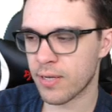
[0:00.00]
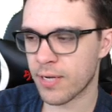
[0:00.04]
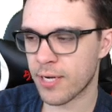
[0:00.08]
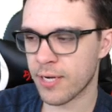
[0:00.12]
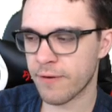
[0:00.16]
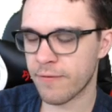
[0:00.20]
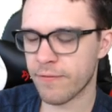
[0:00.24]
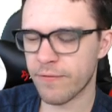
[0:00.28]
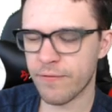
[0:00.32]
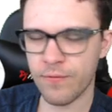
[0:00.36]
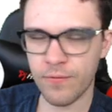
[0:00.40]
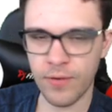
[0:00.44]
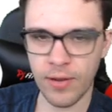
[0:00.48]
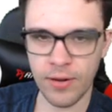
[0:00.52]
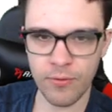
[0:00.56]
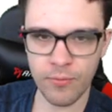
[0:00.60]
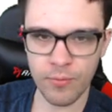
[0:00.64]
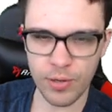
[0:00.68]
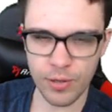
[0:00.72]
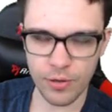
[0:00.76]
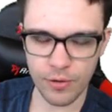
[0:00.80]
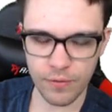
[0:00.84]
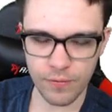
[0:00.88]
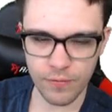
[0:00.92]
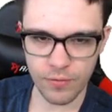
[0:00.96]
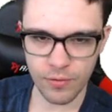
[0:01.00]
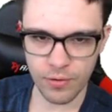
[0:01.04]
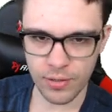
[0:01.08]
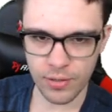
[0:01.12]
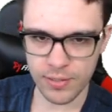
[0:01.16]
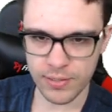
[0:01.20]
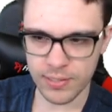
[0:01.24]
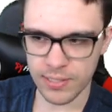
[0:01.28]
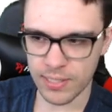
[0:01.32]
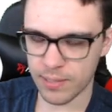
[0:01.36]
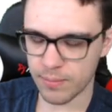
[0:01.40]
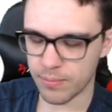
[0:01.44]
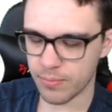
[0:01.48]
like Fenrir, for
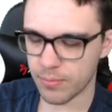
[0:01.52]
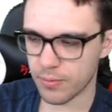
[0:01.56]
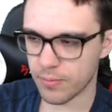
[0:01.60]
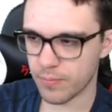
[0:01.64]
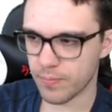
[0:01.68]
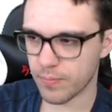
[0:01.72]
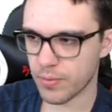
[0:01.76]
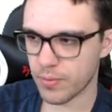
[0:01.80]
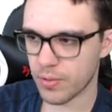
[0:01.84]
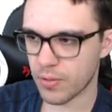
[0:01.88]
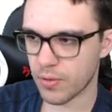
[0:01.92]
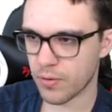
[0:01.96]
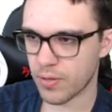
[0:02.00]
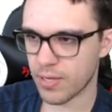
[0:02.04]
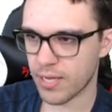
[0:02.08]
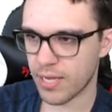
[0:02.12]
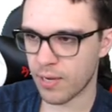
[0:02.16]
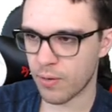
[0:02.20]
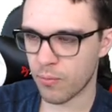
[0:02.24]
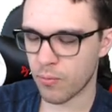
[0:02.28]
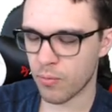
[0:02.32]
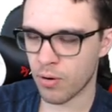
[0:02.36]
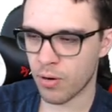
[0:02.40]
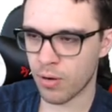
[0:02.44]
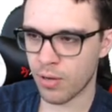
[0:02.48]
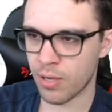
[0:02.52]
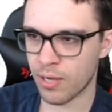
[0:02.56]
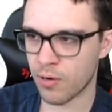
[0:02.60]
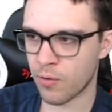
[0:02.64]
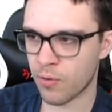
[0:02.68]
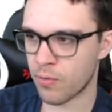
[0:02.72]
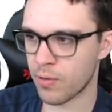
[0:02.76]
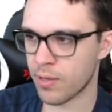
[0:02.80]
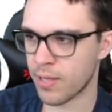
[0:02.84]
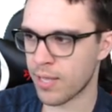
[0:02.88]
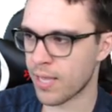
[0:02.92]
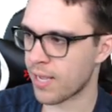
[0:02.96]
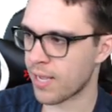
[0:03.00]
example, okay, where it
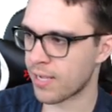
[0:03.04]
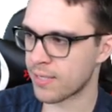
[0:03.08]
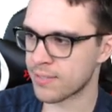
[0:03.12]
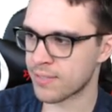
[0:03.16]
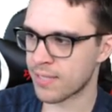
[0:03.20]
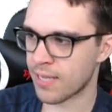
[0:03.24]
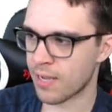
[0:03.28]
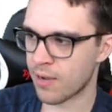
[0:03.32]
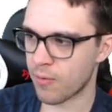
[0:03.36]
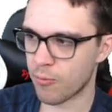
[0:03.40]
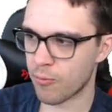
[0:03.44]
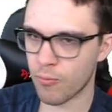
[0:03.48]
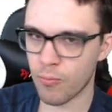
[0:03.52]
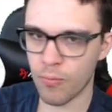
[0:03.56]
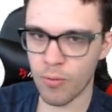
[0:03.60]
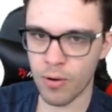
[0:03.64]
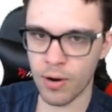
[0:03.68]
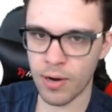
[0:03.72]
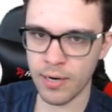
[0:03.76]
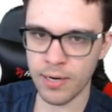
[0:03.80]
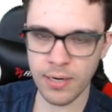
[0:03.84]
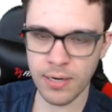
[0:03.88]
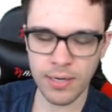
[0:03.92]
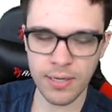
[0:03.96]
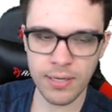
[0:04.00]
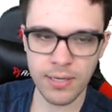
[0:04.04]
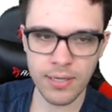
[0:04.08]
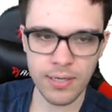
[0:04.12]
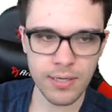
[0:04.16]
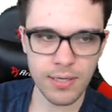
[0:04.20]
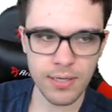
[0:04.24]
only has that one